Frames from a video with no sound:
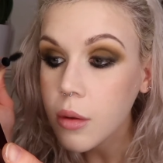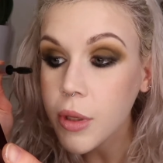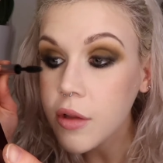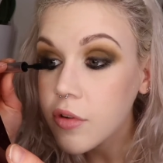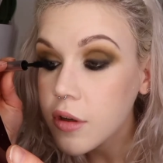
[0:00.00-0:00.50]
The
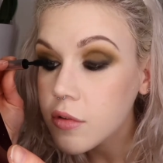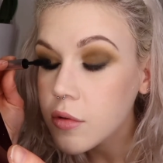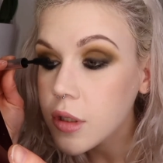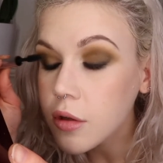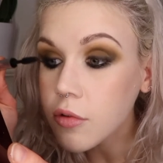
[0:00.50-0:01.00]
benefit of
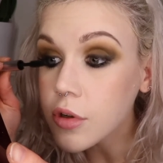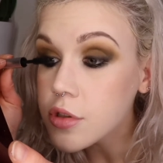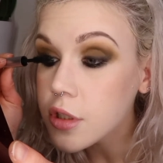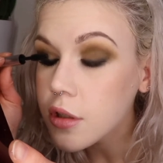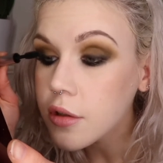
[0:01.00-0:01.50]
doing a
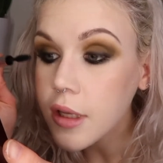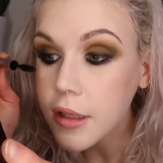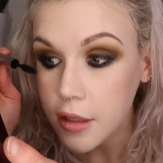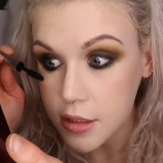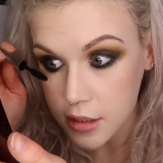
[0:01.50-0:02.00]
grungy look
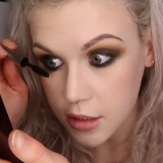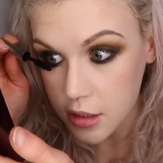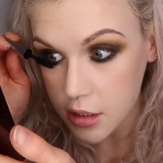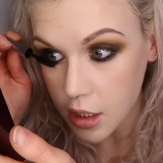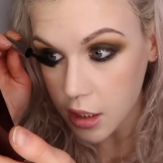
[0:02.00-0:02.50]
like this
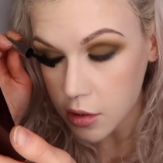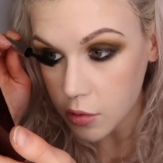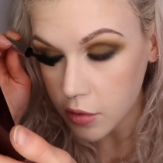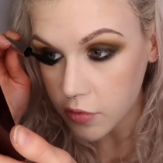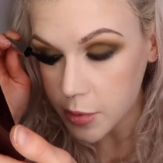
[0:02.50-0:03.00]
is that you
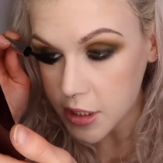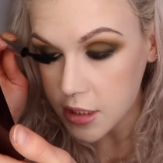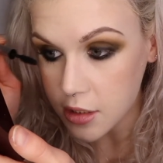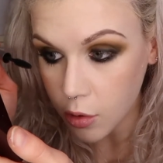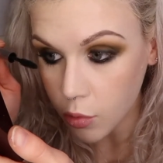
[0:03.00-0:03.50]
don't have to be
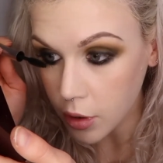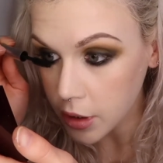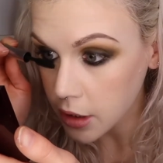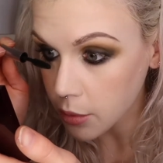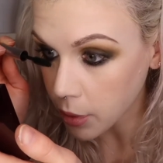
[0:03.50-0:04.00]
so
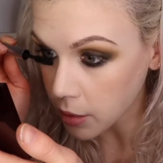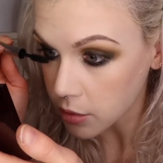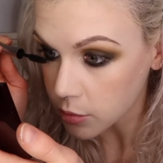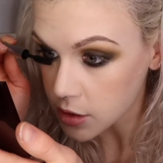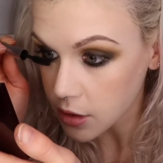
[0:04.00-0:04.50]
worried about
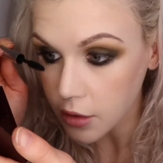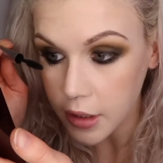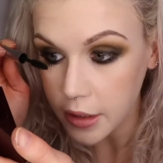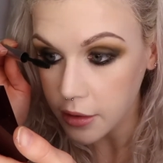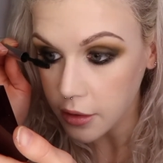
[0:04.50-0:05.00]
your
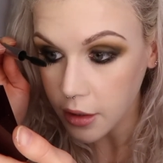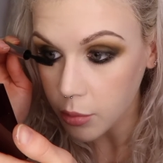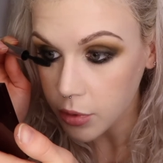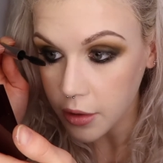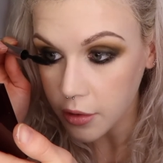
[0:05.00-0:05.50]
mascara ending
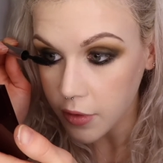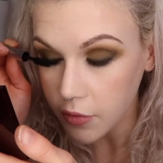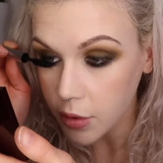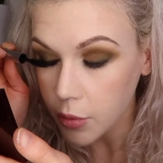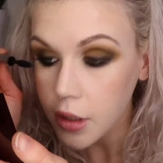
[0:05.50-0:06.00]
up kind of
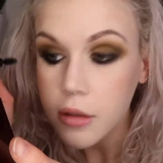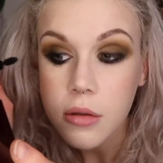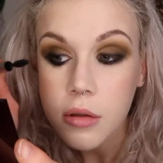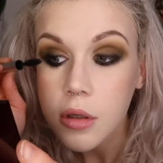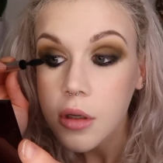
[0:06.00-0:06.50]
everywhere.
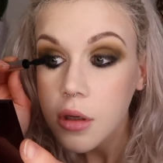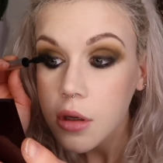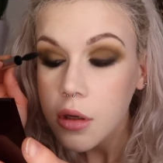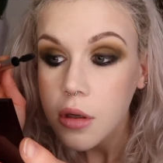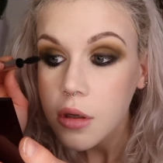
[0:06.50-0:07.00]

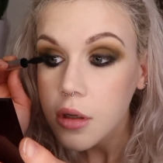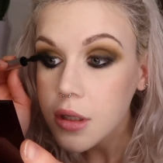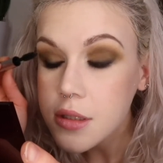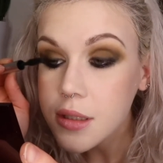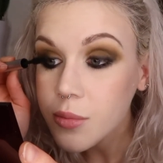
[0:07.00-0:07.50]

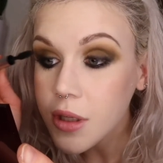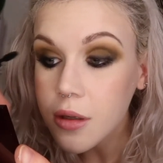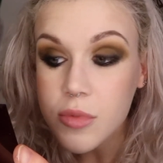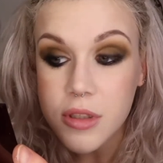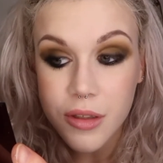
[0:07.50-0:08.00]
Because
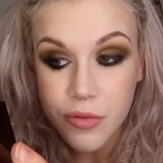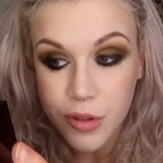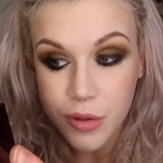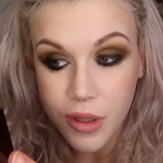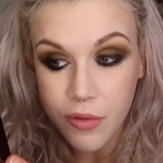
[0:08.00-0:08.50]
sometimes if
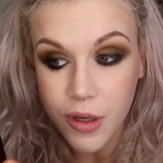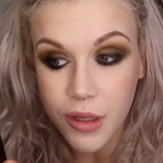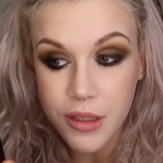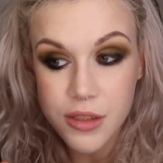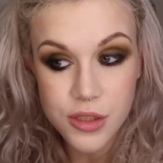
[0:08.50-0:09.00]
you do that
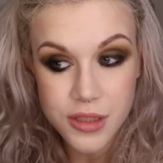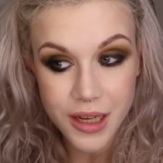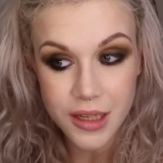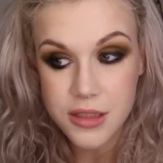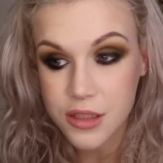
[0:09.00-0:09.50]
right, it just
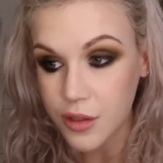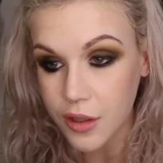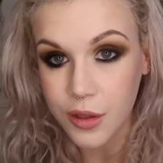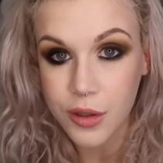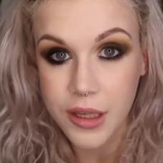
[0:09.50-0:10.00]
adds to
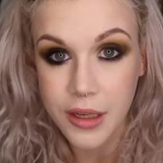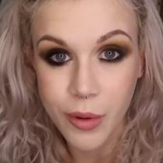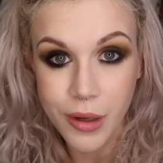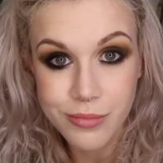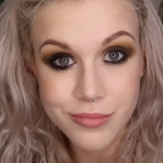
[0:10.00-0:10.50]
the look
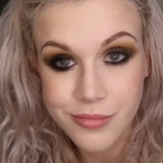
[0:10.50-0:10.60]
anyway.